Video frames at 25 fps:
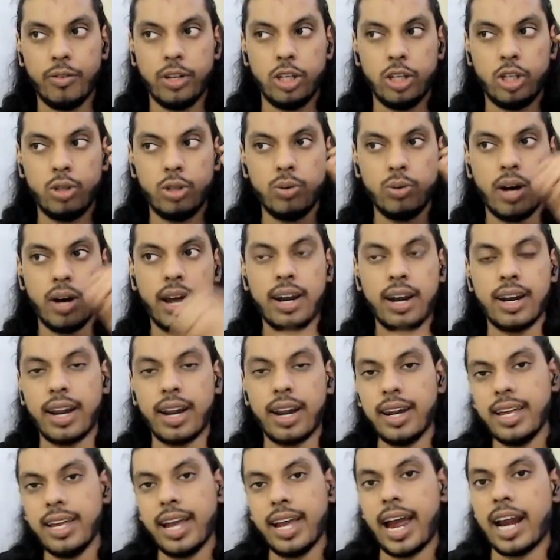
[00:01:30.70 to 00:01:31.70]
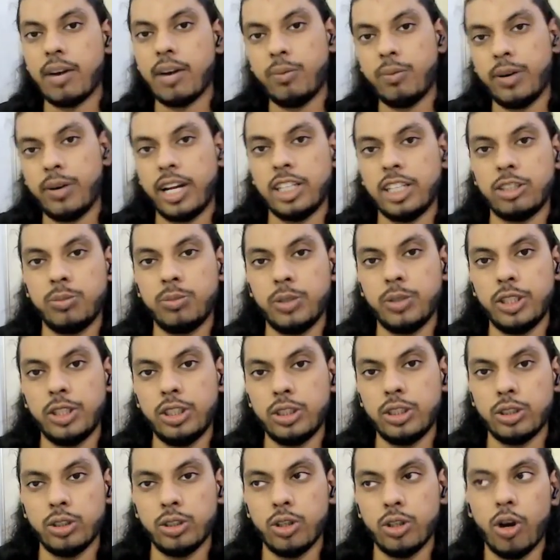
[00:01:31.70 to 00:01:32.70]
You are running
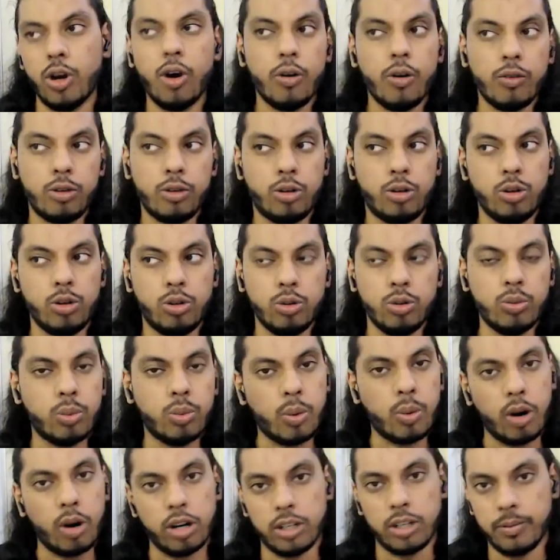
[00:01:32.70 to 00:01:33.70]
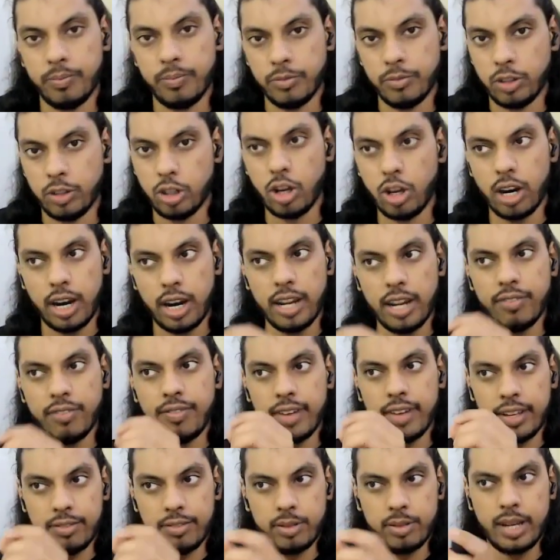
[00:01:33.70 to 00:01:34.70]
advertisements to do what? You're running
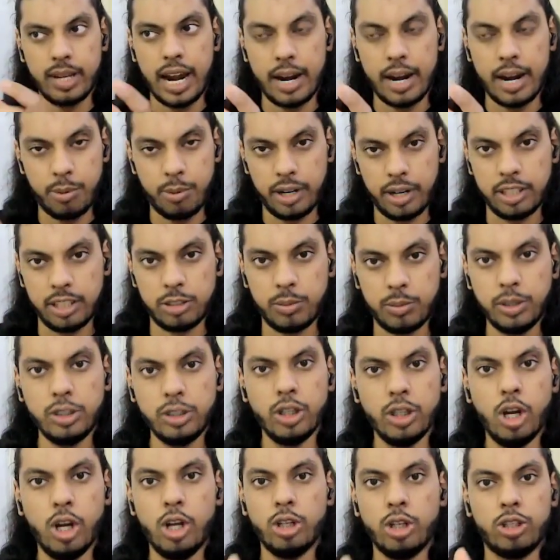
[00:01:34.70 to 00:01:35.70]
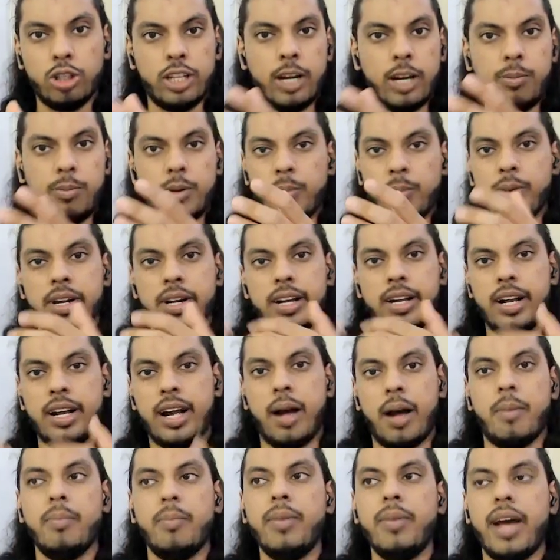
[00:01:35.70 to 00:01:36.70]
Facebook advertisements so that people
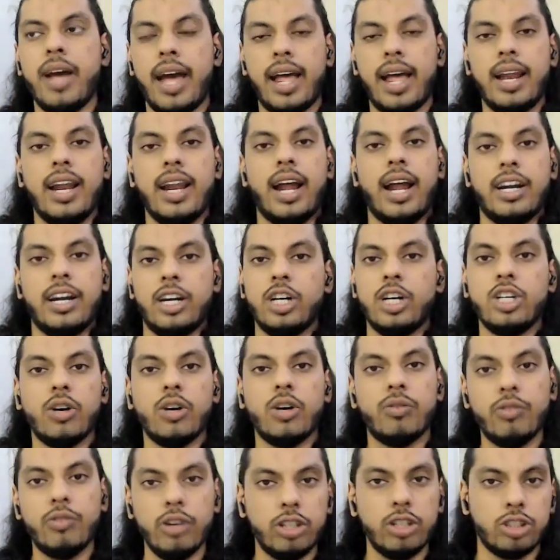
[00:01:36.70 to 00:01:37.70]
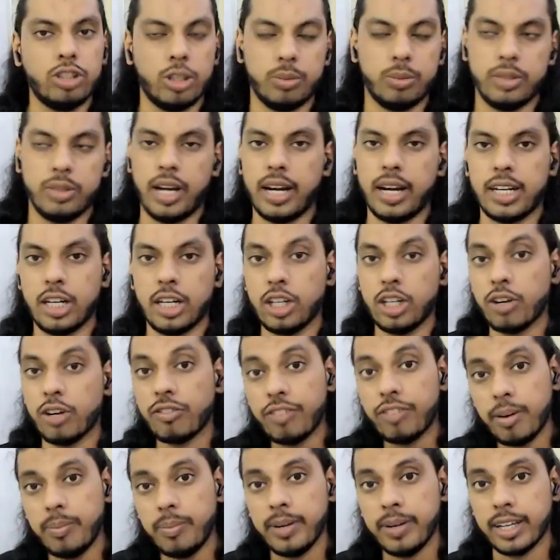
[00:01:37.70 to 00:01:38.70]
come and attend your workshop, attend your
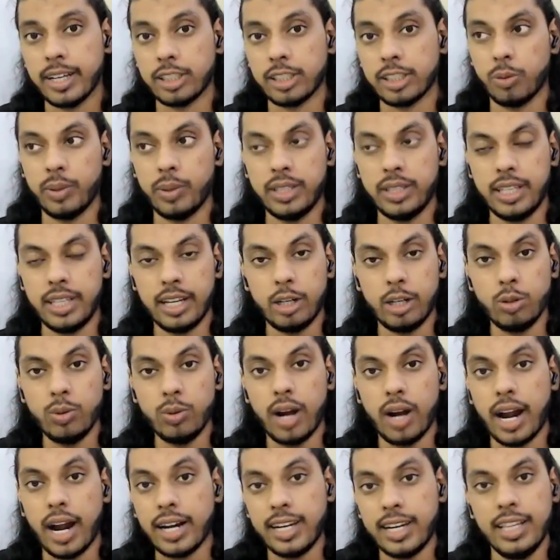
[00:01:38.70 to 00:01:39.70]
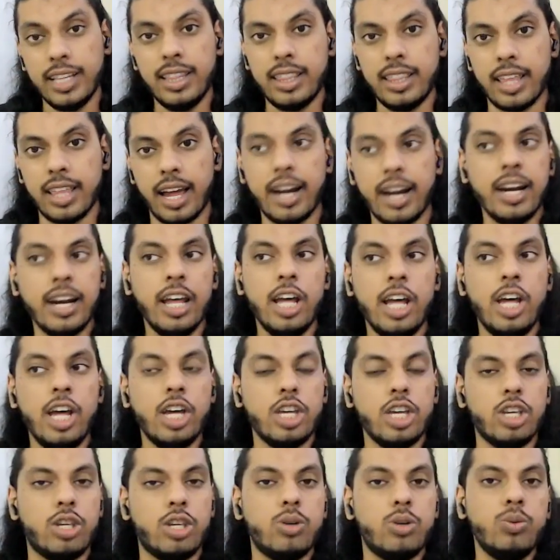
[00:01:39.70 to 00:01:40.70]
webinars. Now when they do attend that,
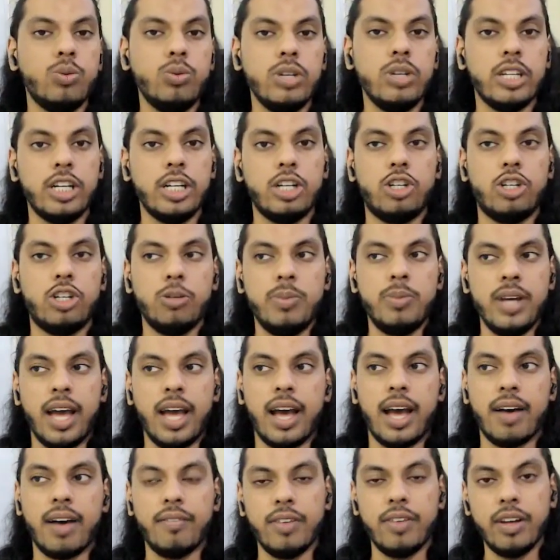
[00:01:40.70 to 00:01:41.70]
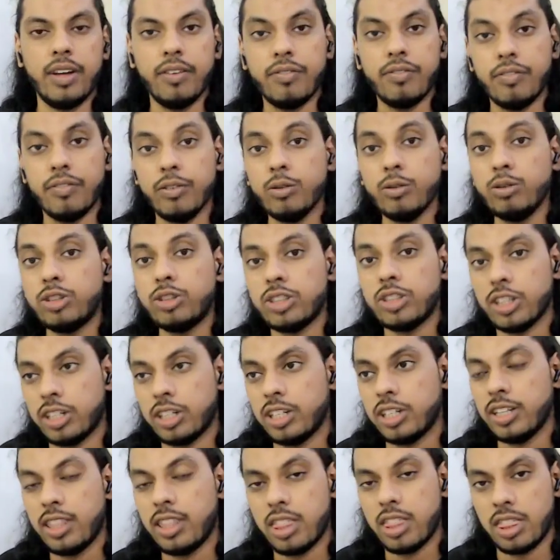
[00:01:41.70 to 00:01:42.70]
you need to be having few
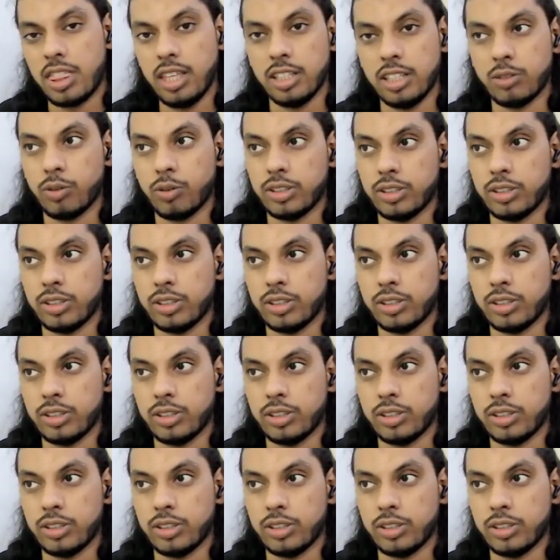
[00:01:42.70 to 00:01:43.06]
certain things.